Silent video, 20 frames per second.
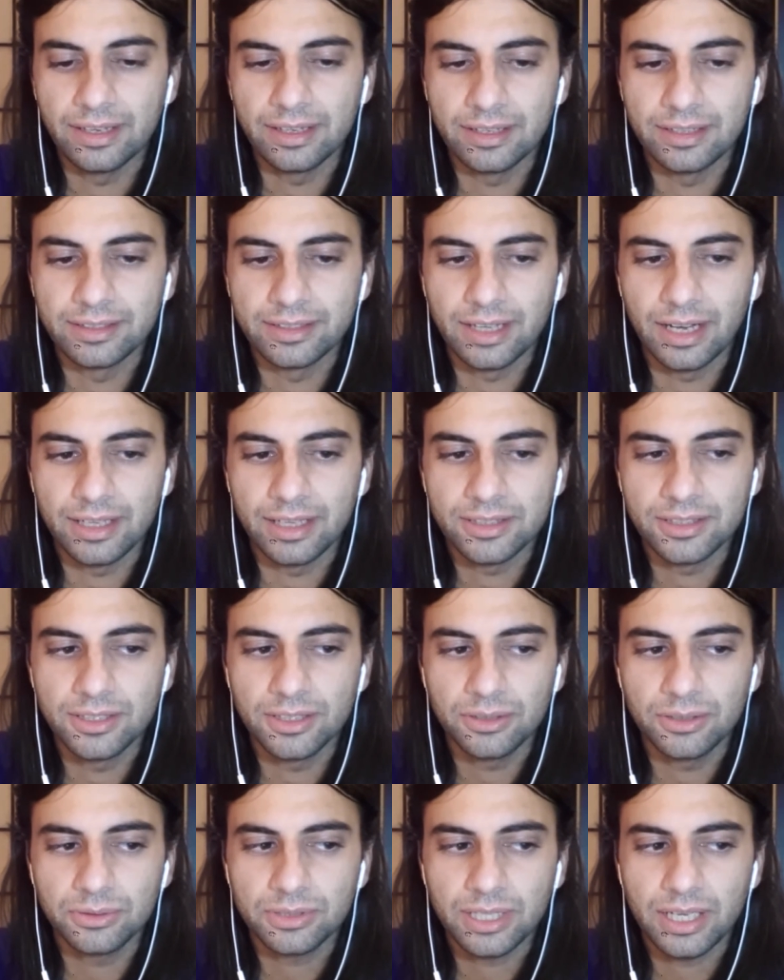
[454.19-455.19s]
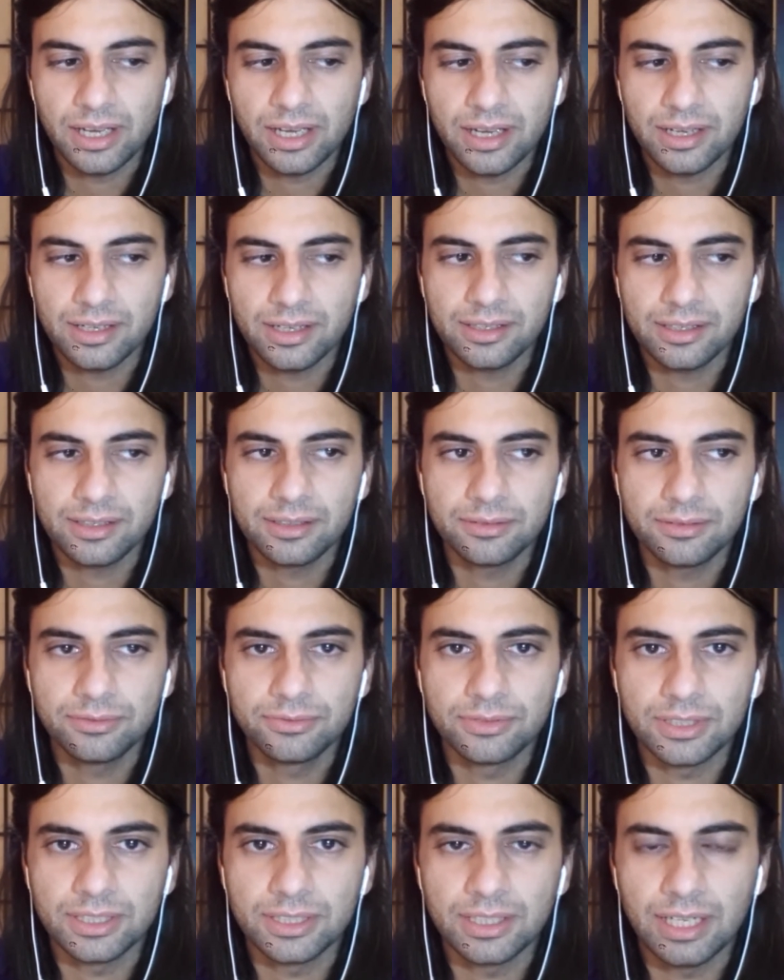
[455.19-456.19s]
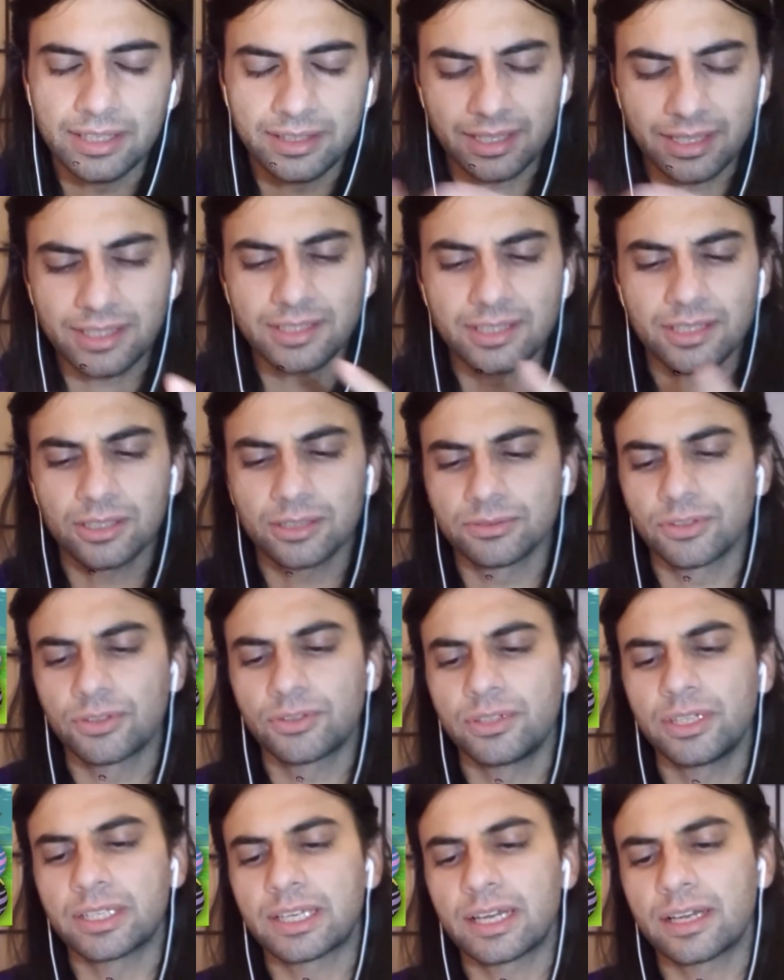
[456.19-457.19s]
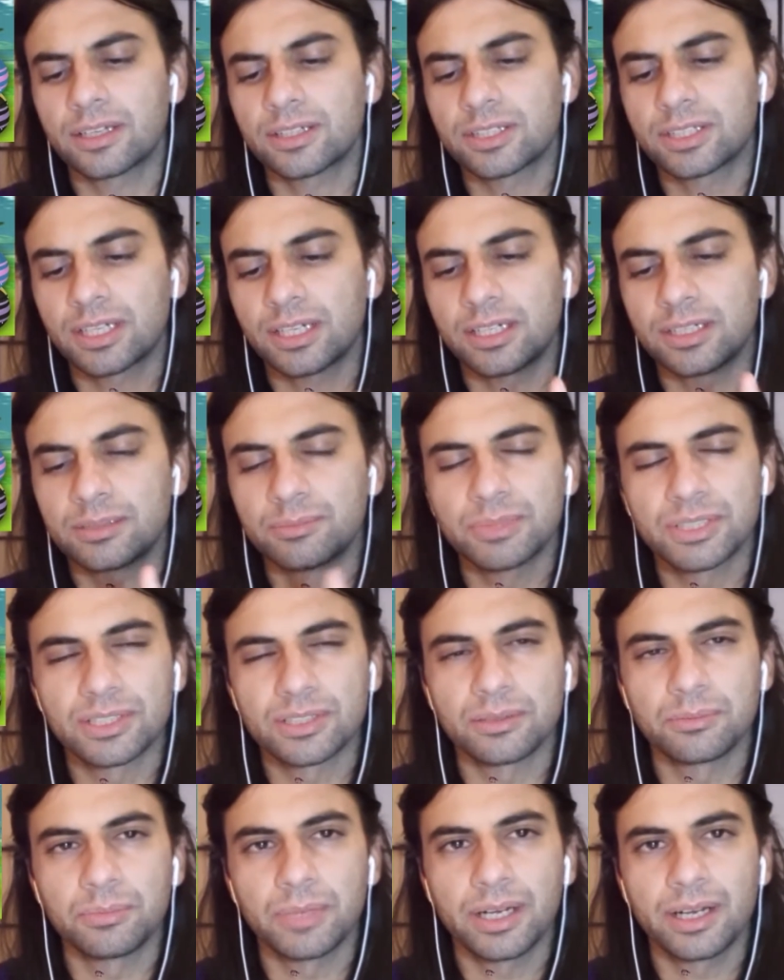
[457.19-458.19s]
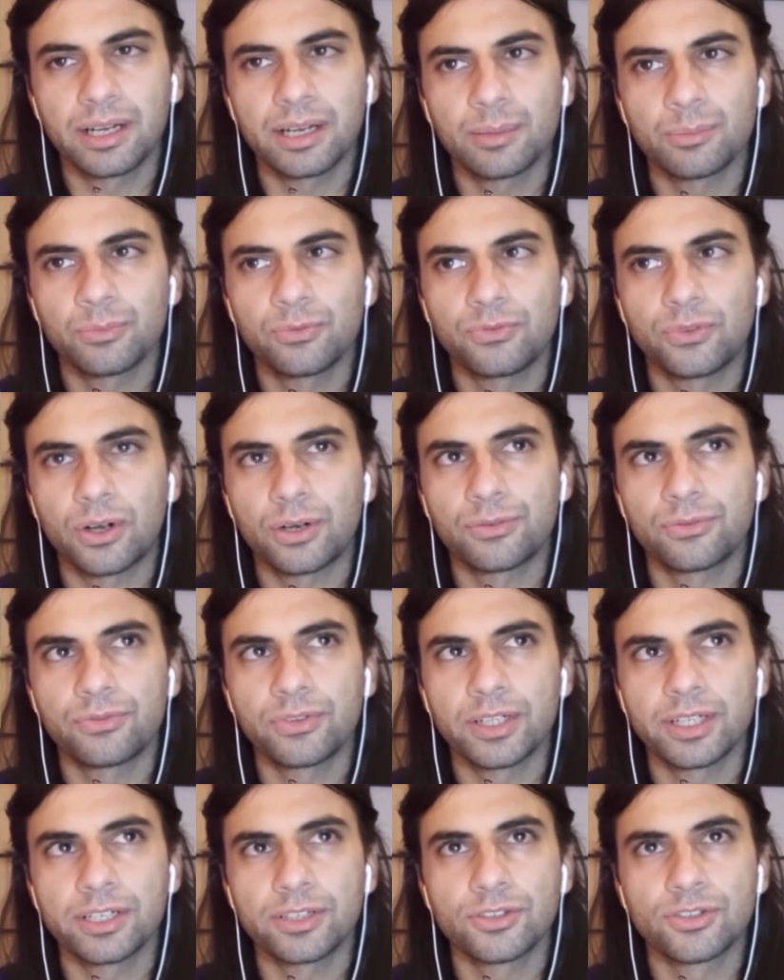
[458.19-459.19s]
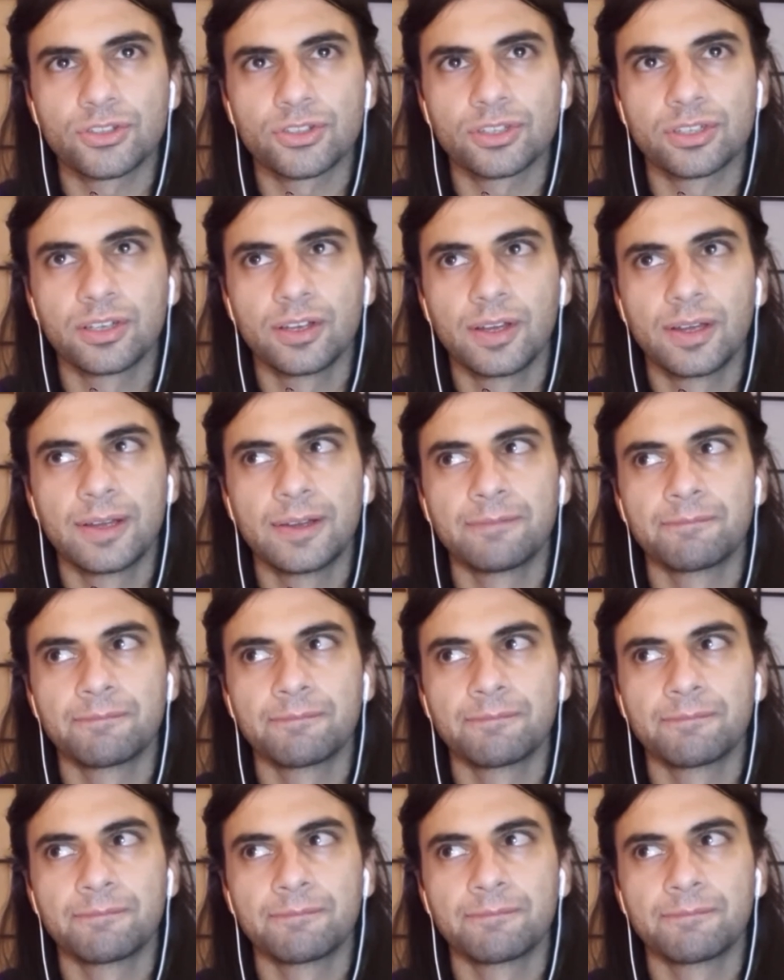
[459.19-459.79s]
And I don't have, I think I said all the three, Kangaskhan, Mr. Mime, Farfetch'd,